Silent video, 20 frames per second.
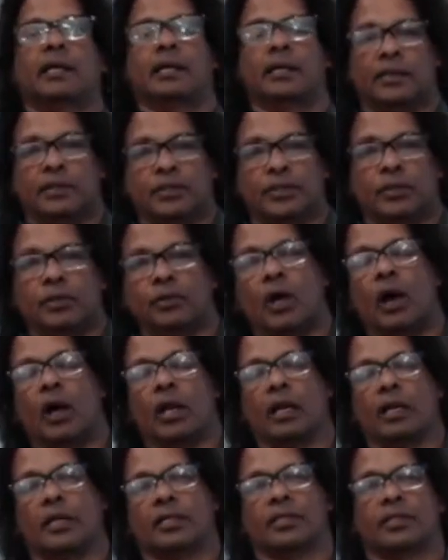
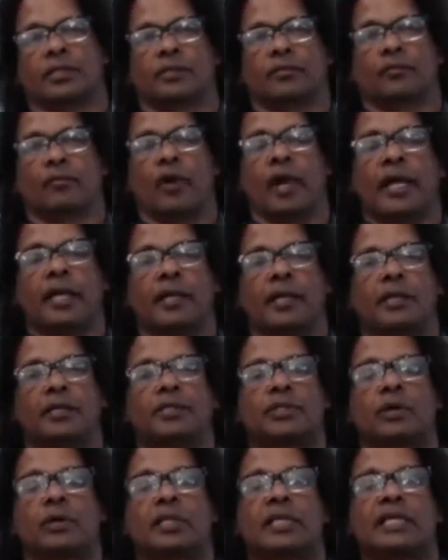$2, right?
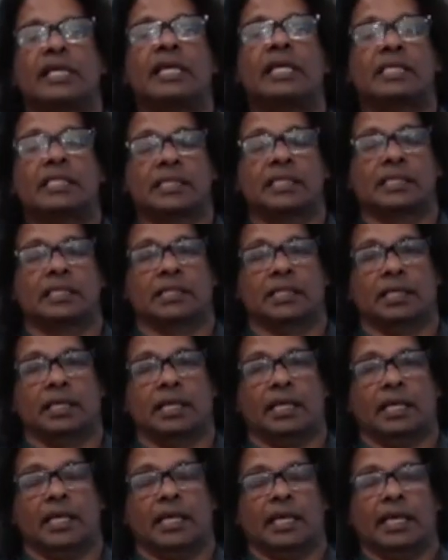So, this
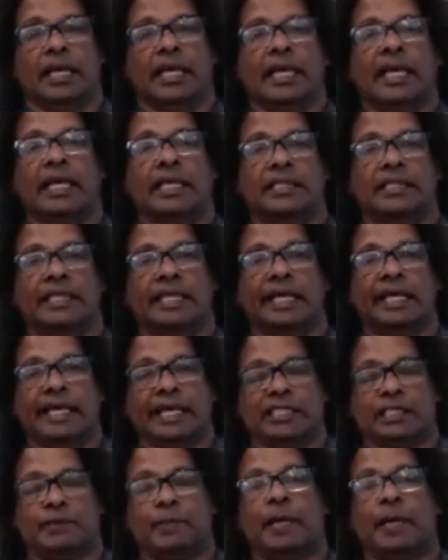is the
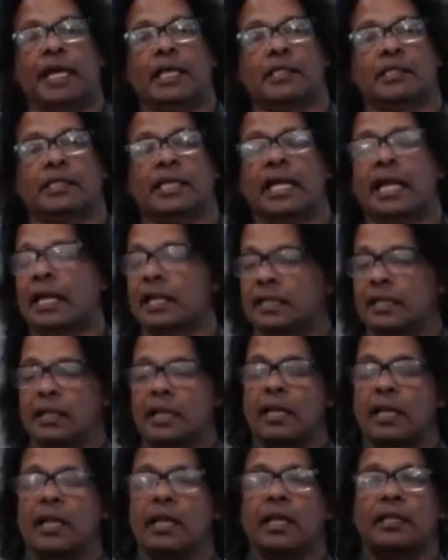expense. And
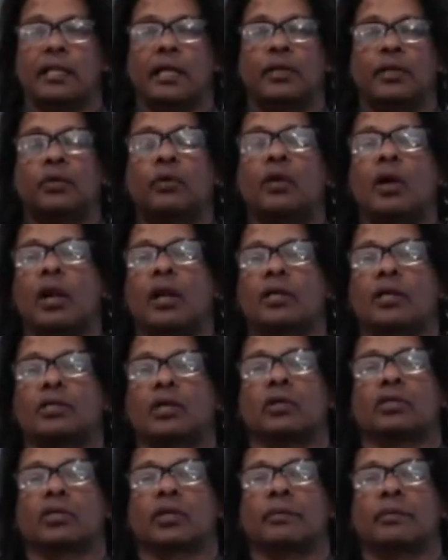the $2
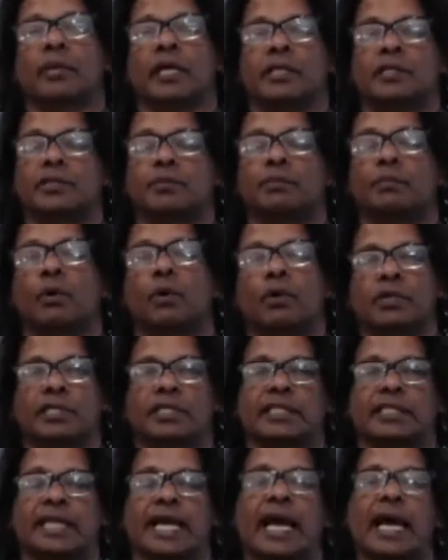also means more
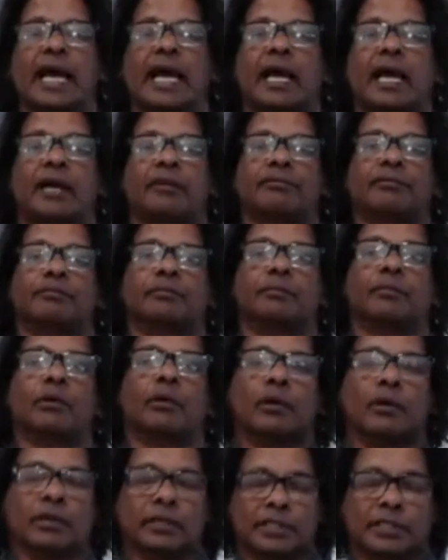staff,
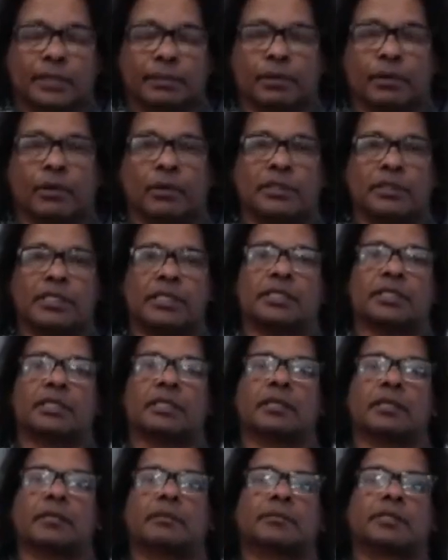more support
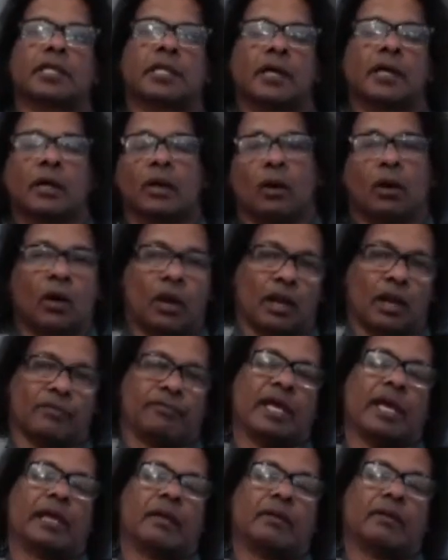systems, all of
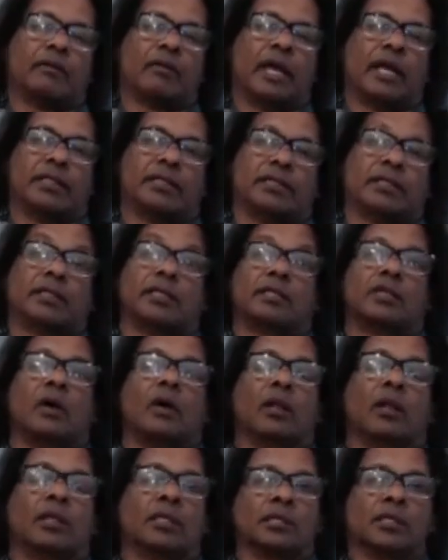that, right? So there's
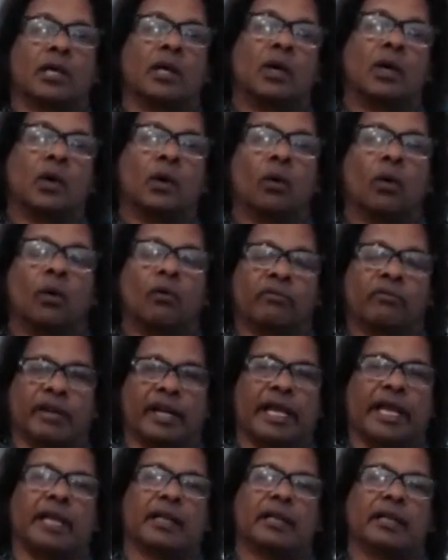all this overhead.